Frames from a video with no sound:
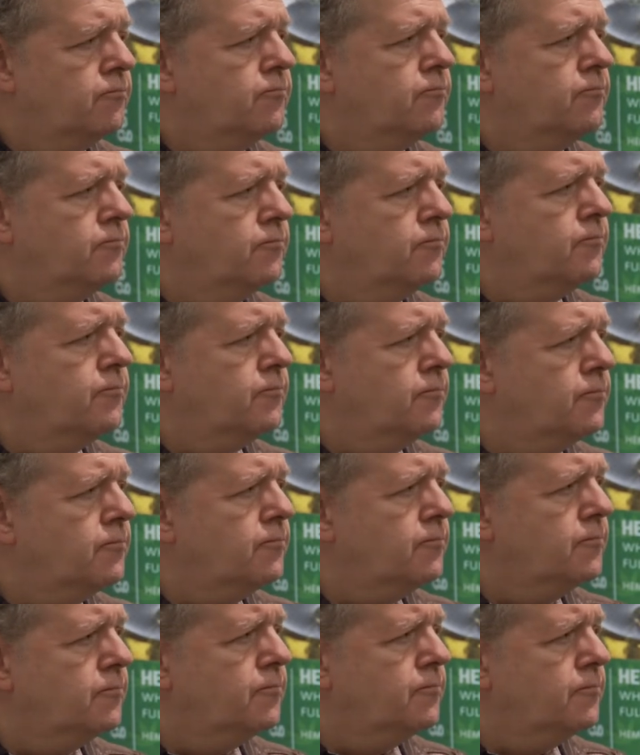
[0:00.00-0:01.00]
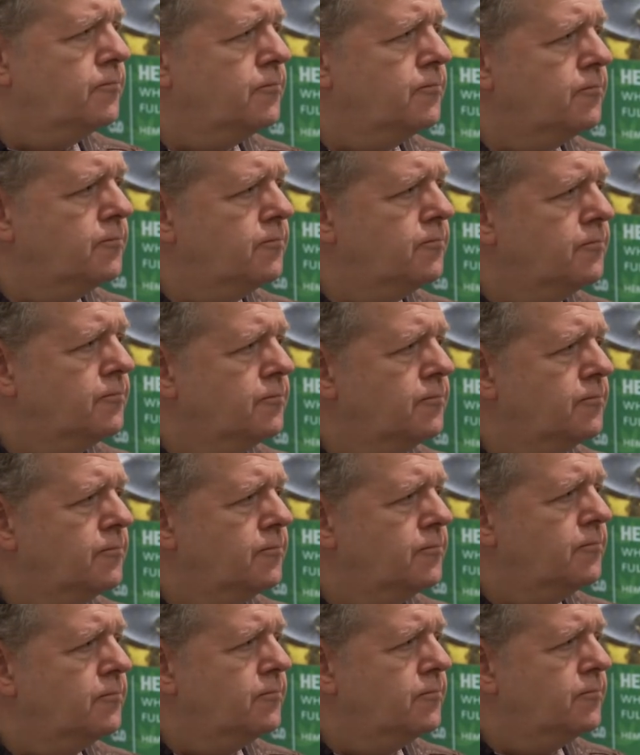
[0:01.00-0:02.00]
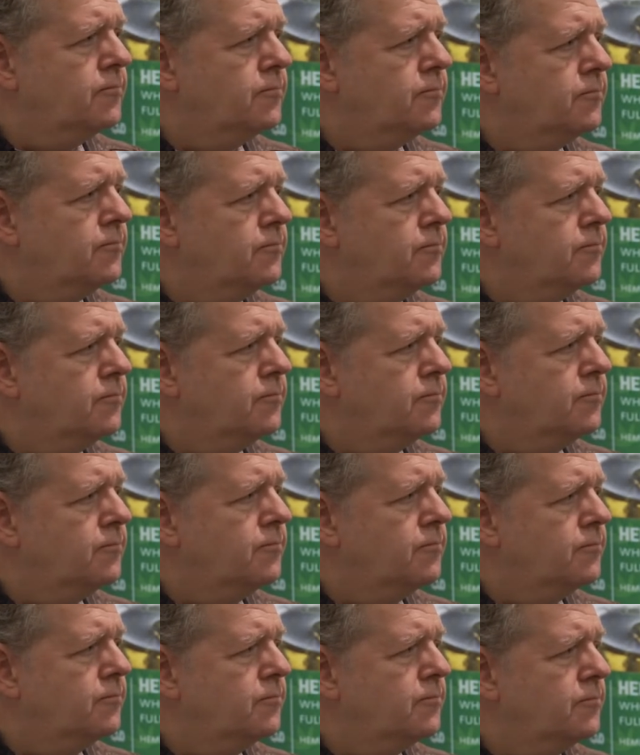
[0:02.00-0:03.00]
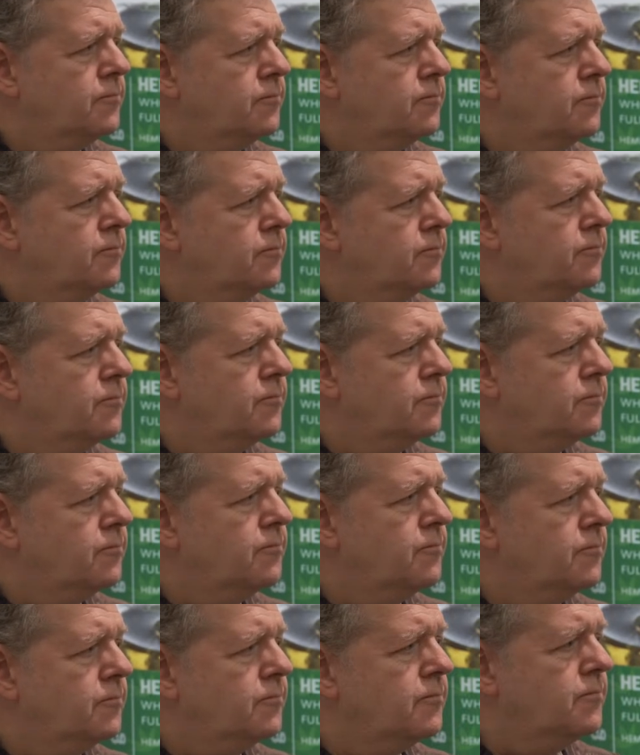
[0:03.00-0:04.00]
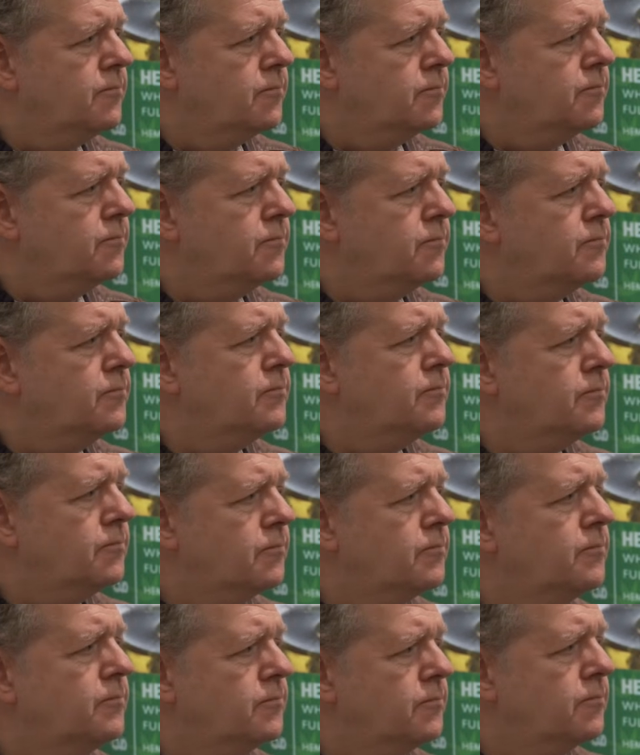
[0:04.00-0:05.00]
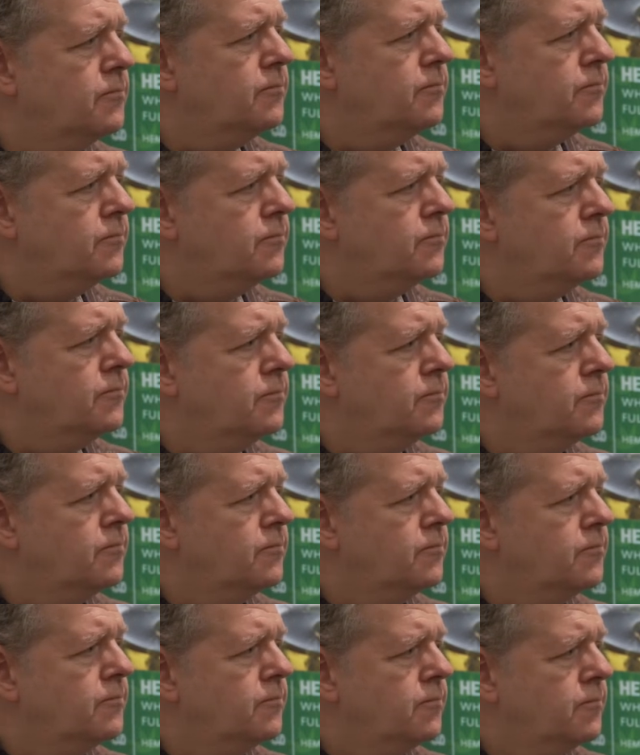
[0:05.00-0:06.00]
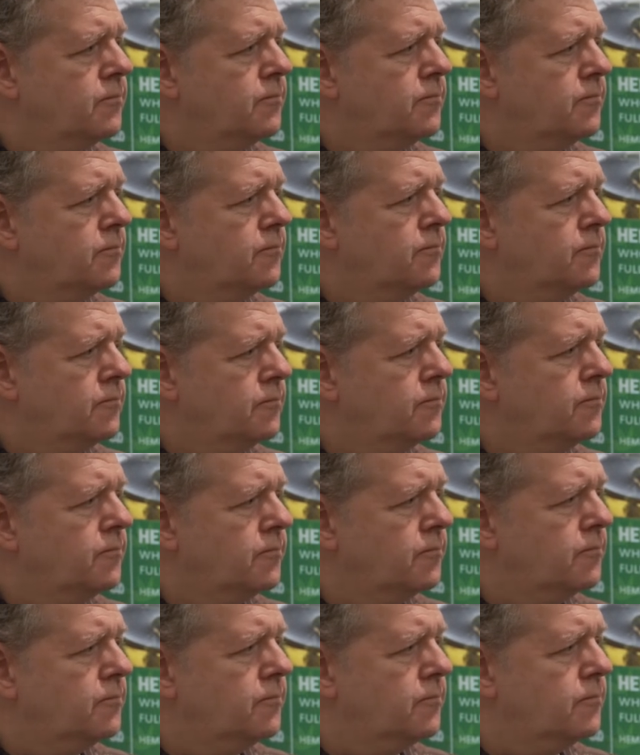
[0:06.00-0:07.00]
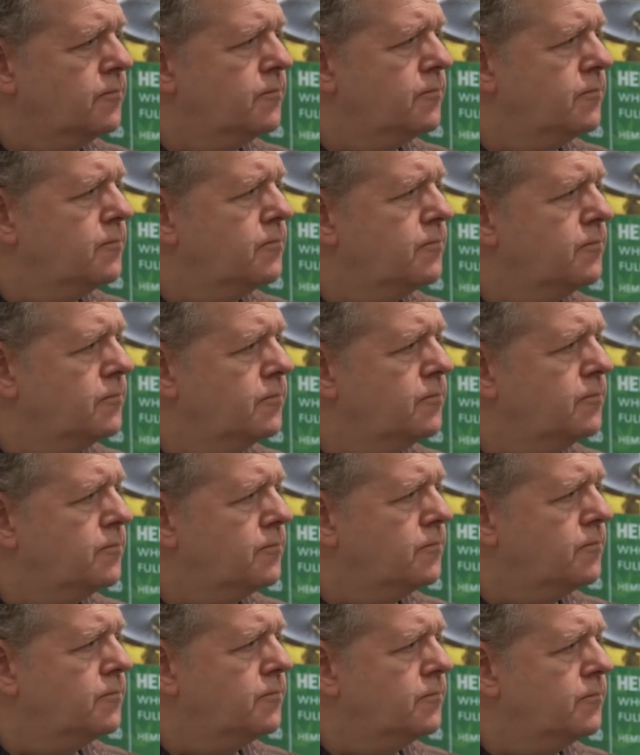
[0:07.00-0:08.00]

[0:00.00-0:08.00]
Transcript: [no speech]